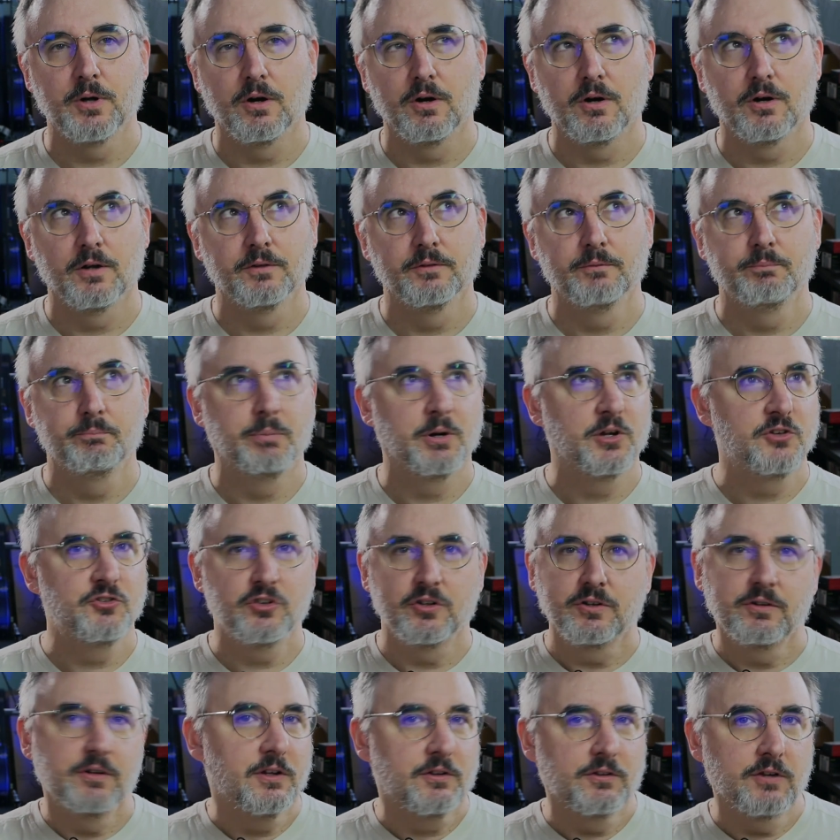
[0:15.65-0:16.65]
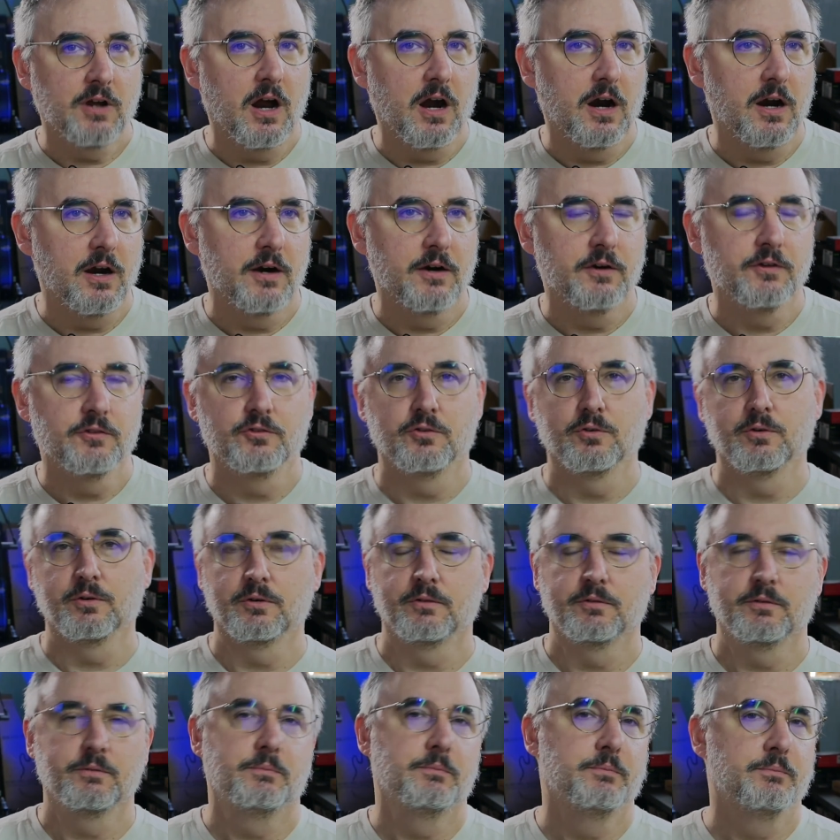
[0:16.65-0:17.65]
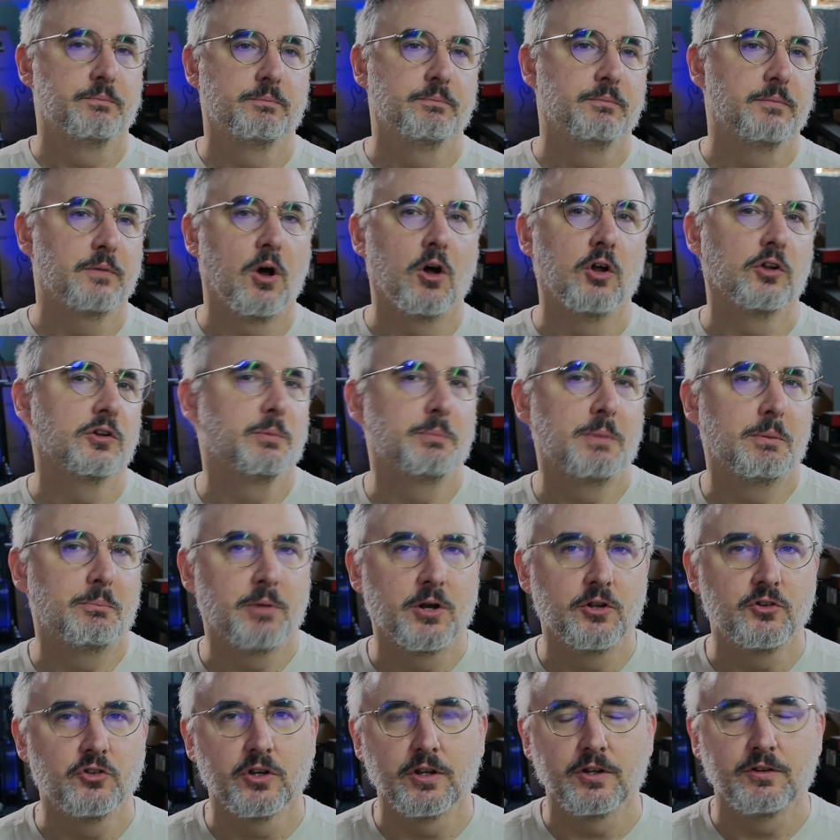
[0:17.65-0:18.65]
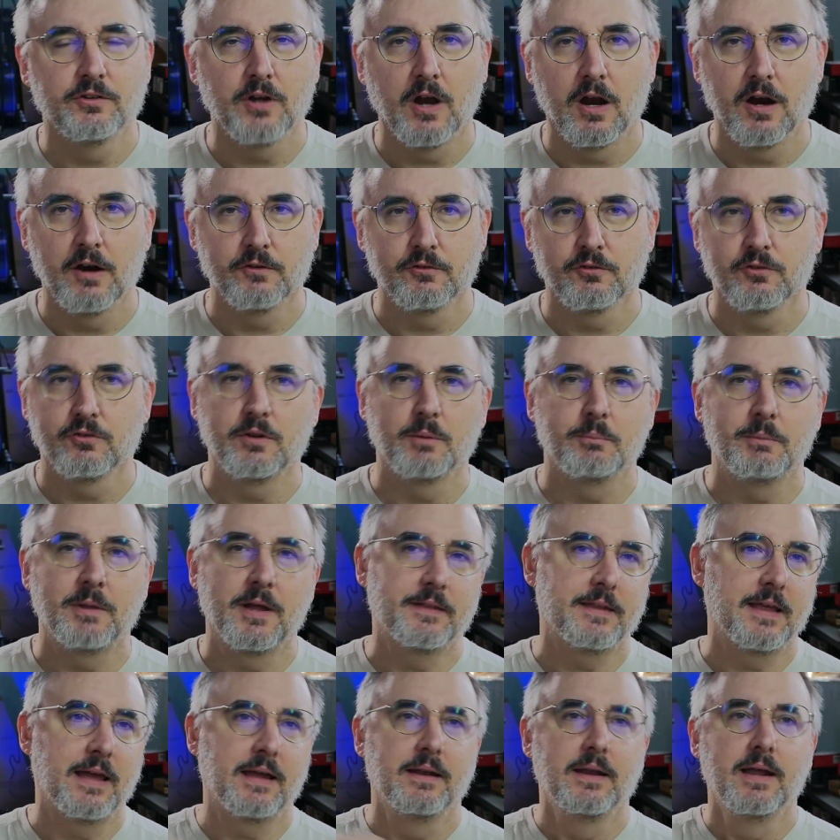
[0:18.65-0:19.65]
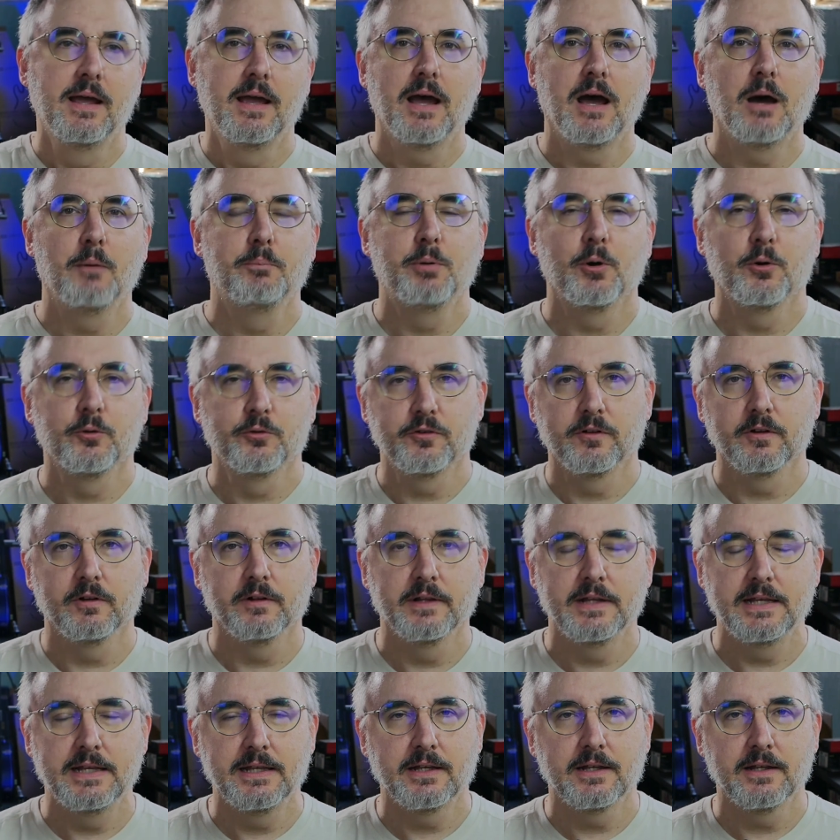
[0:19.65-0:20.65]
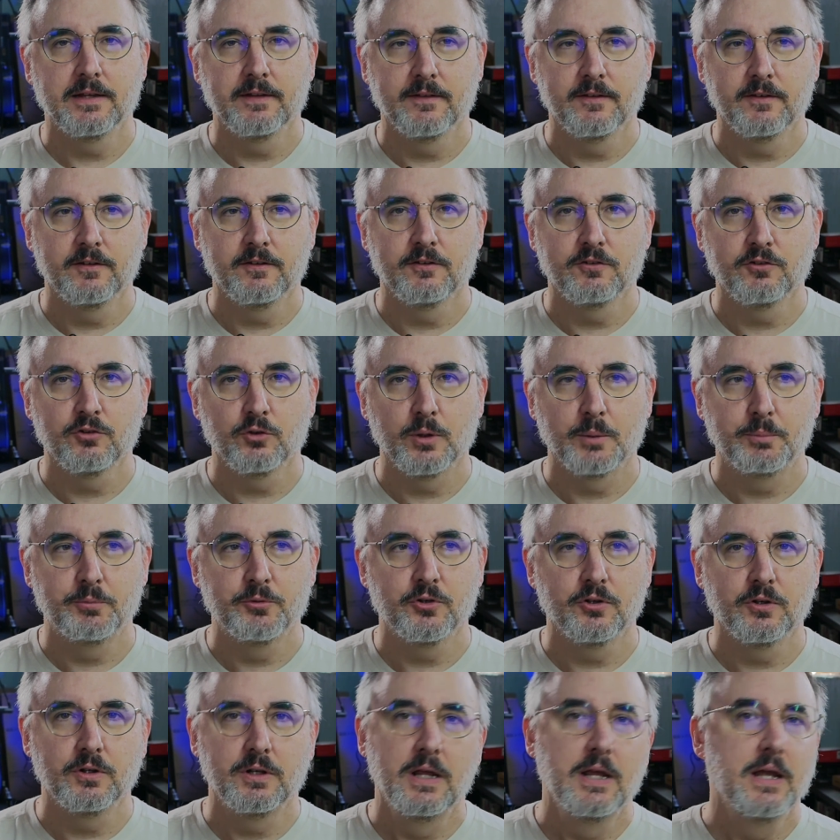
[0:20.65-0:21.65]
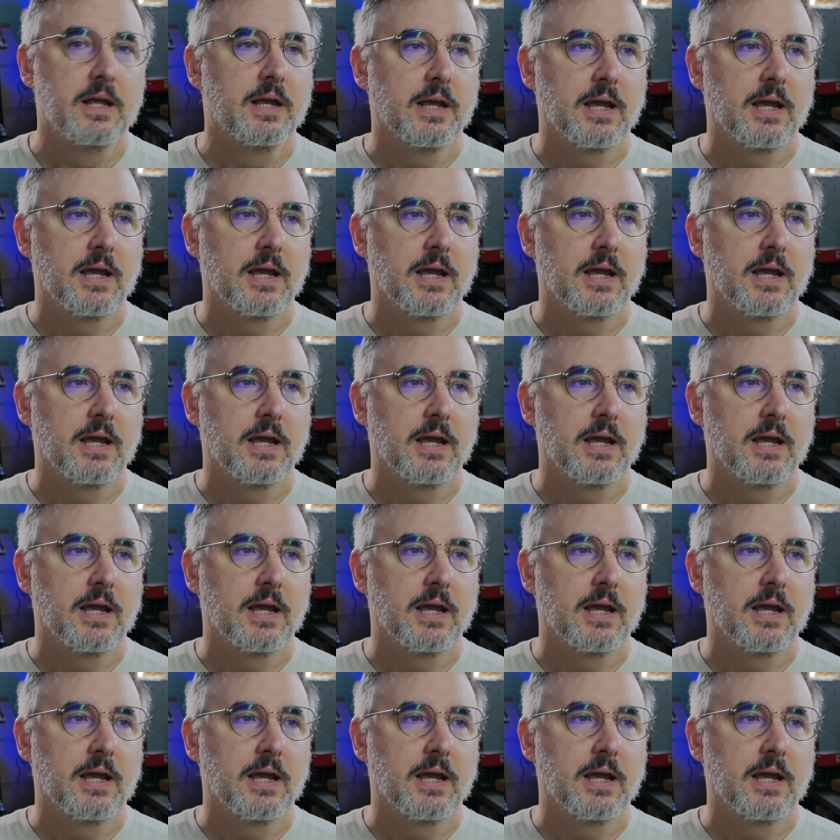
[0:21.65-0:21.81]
called Budget Guitars or Ultimate Budget Guitars or something like that. I'll post a link in the description.